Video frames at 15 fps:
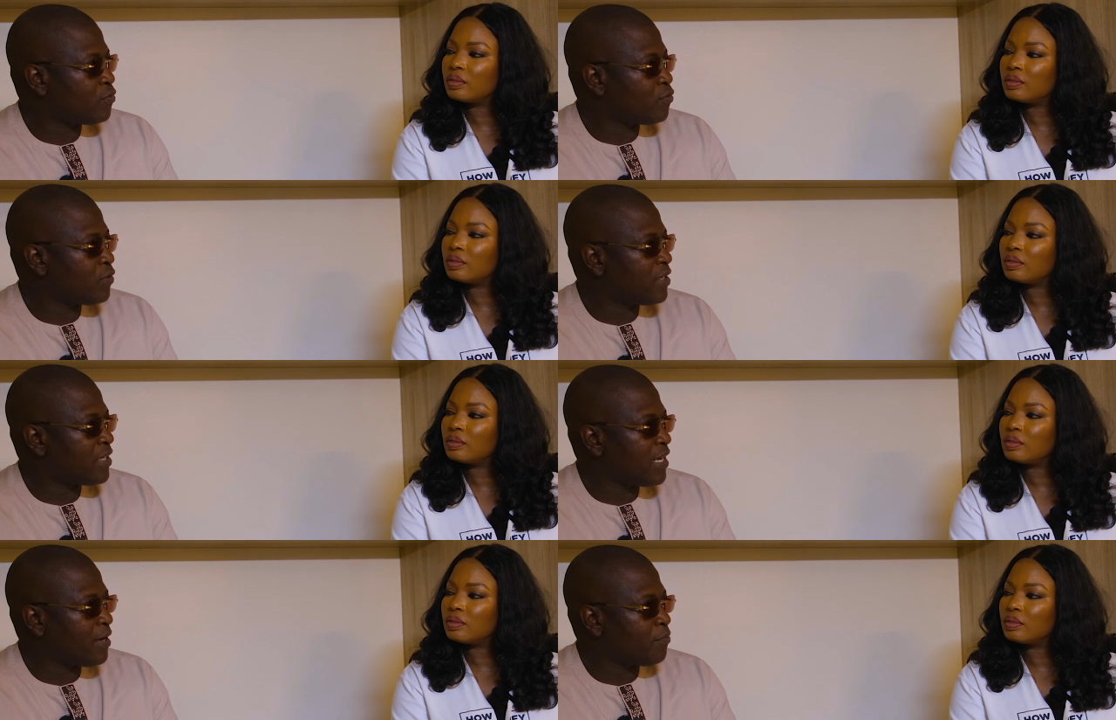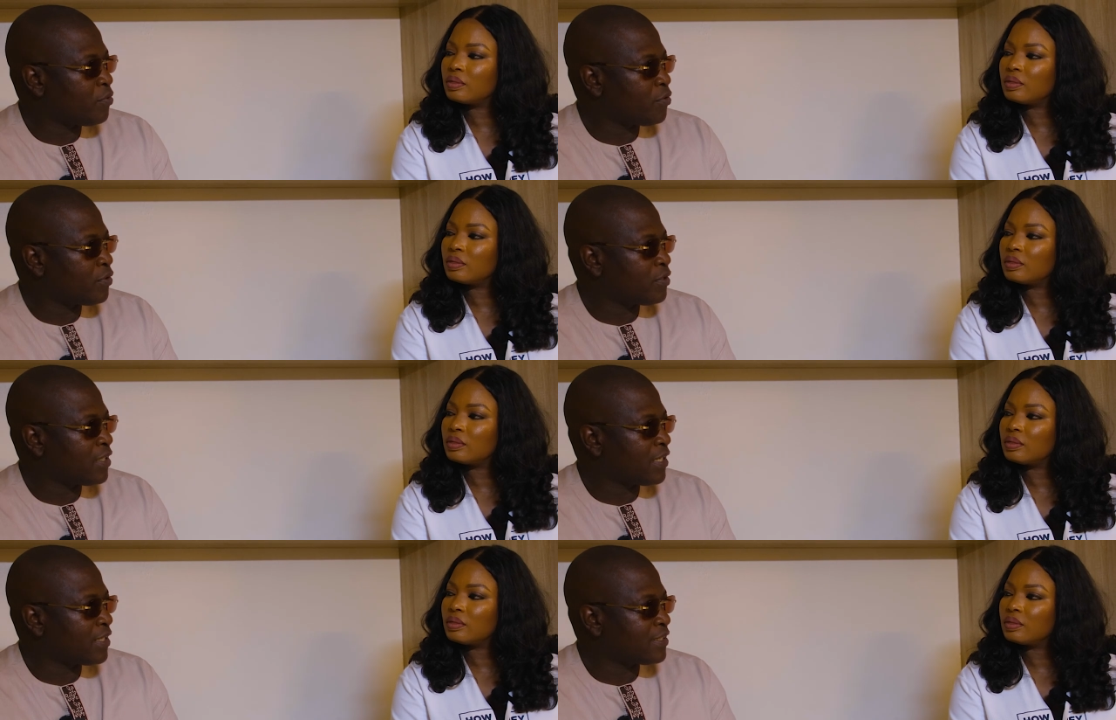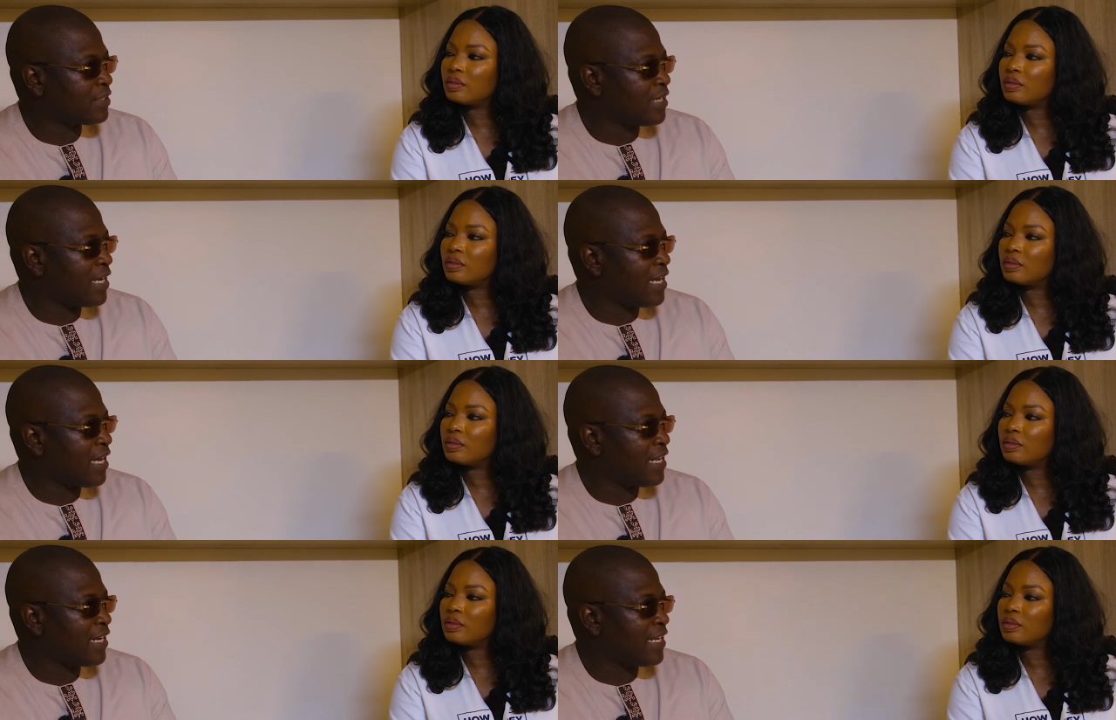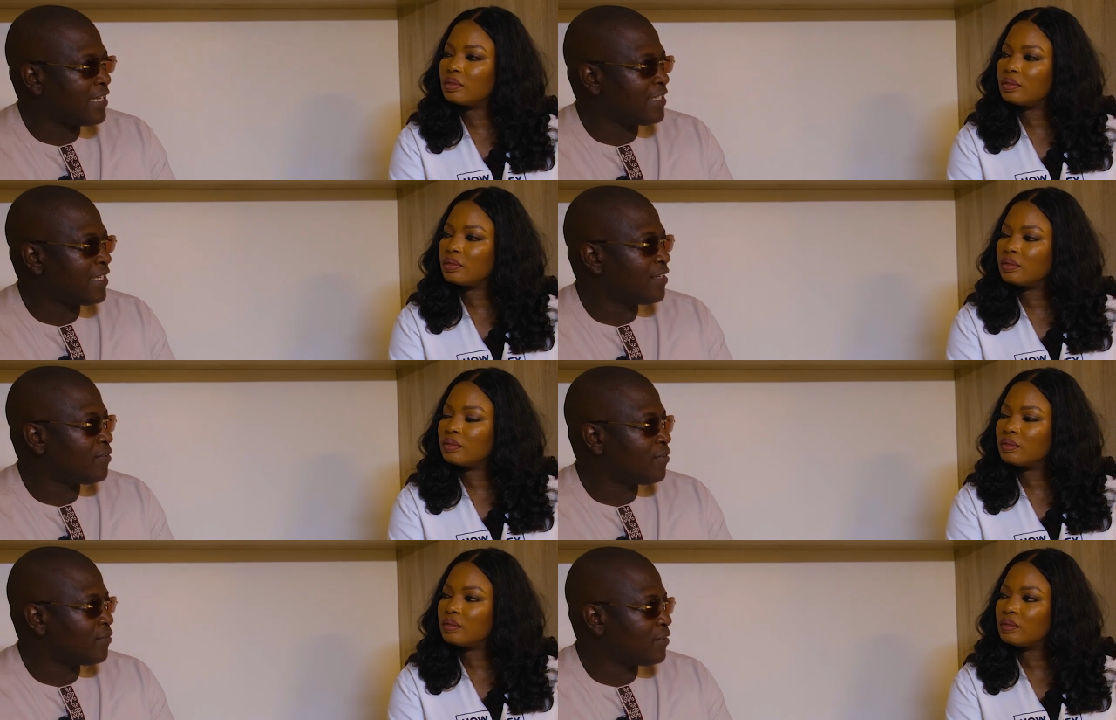Speaker 1: doing that project and at
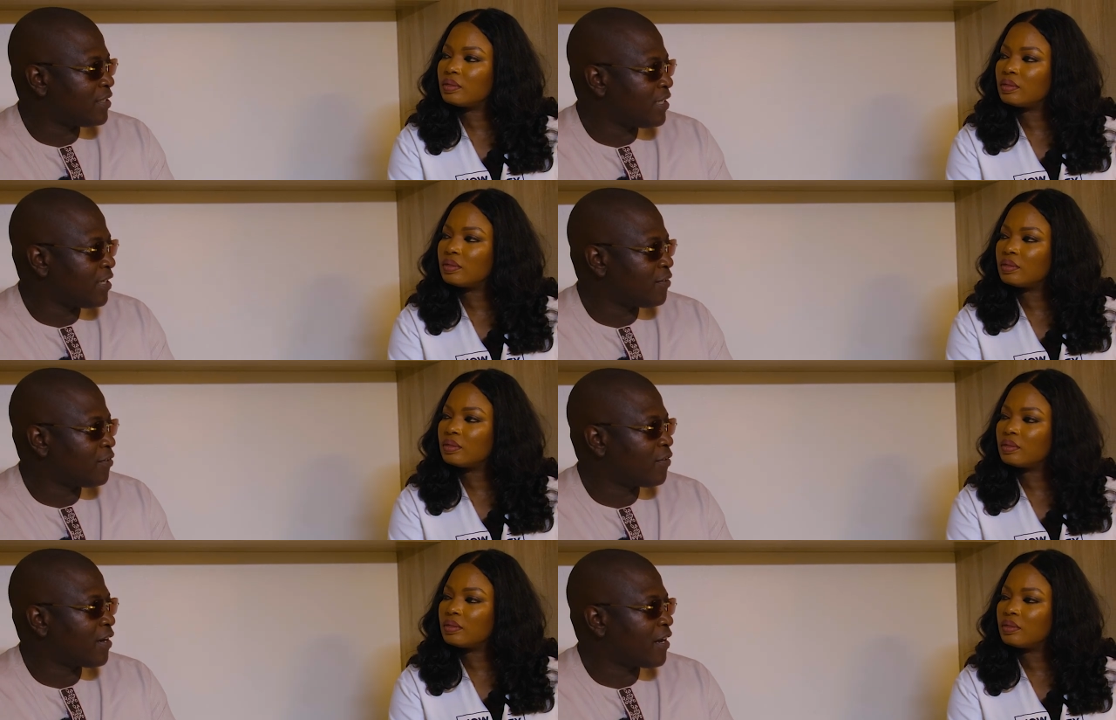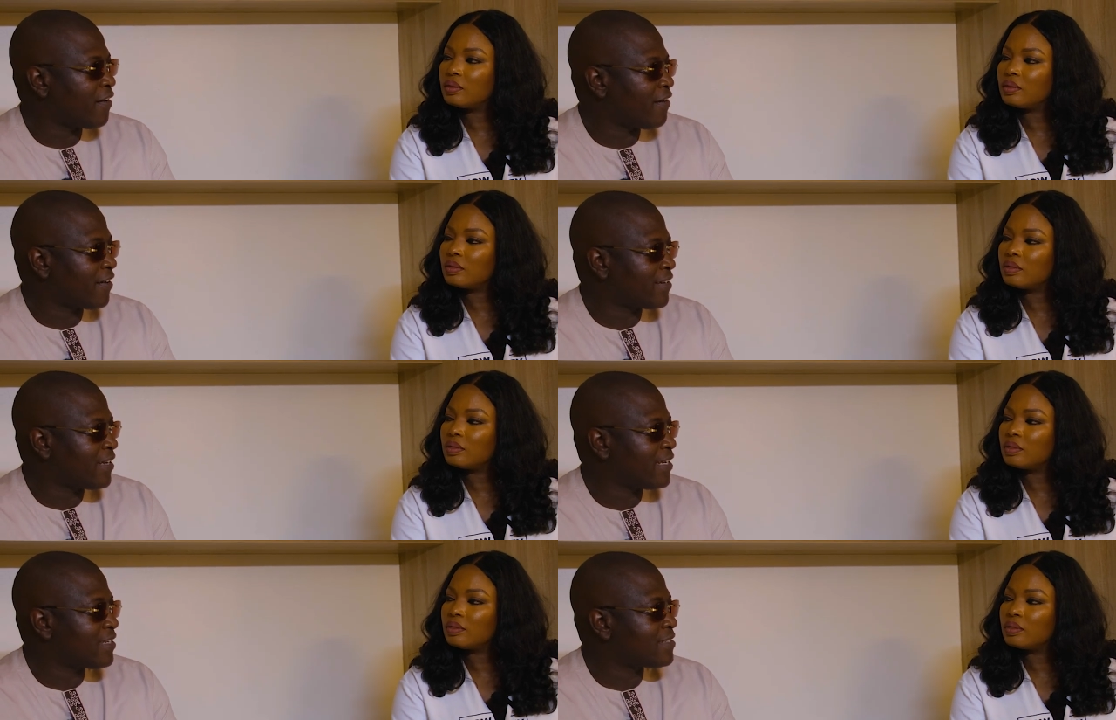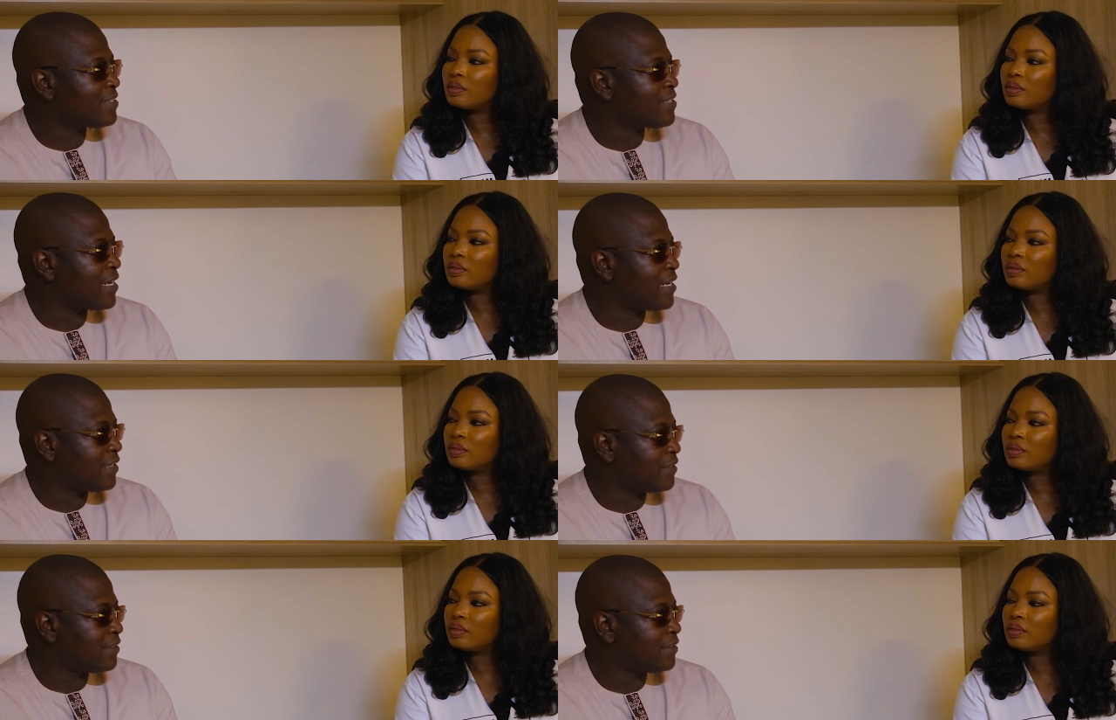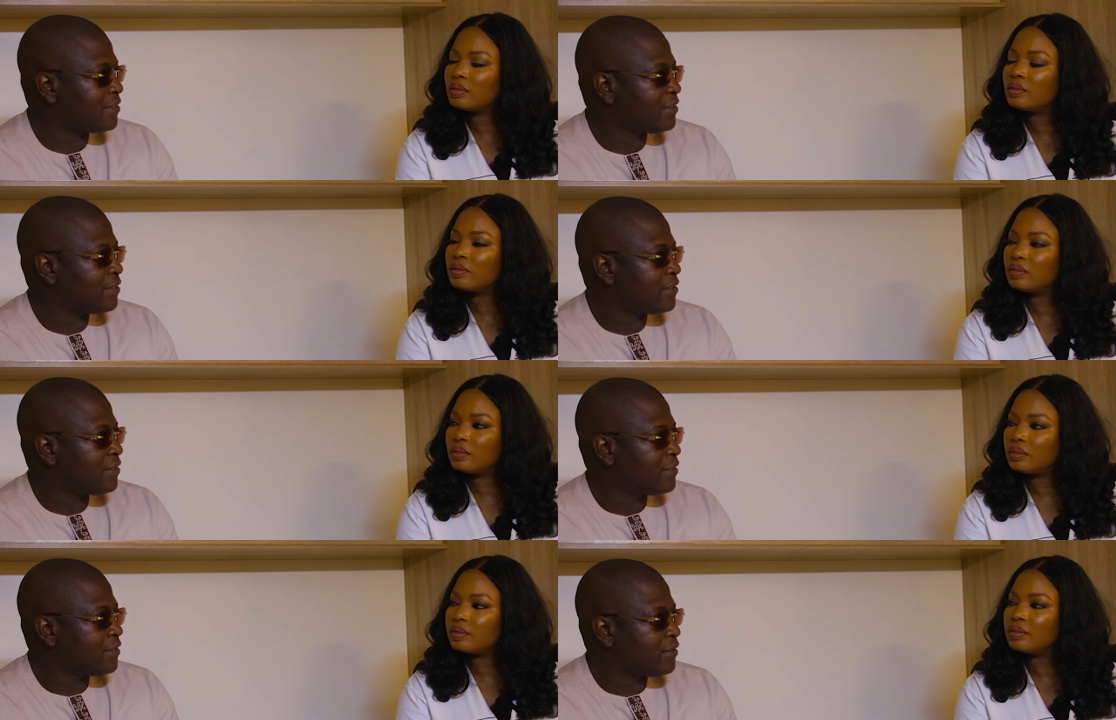the end of the day your character is stained.
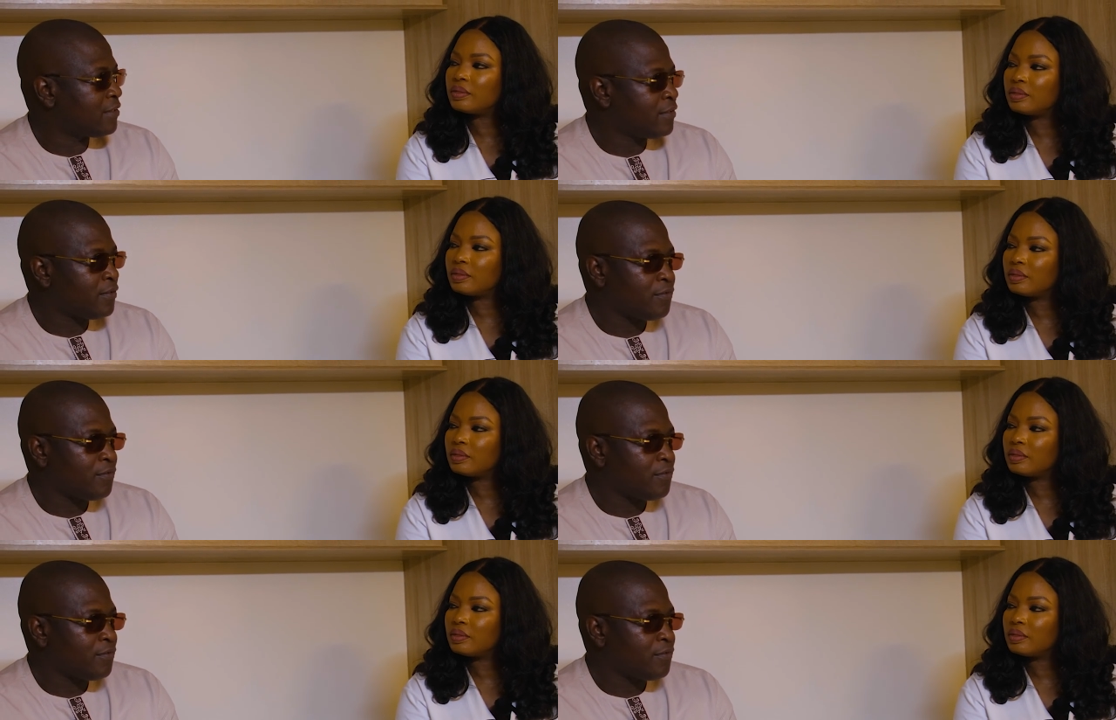Hmm.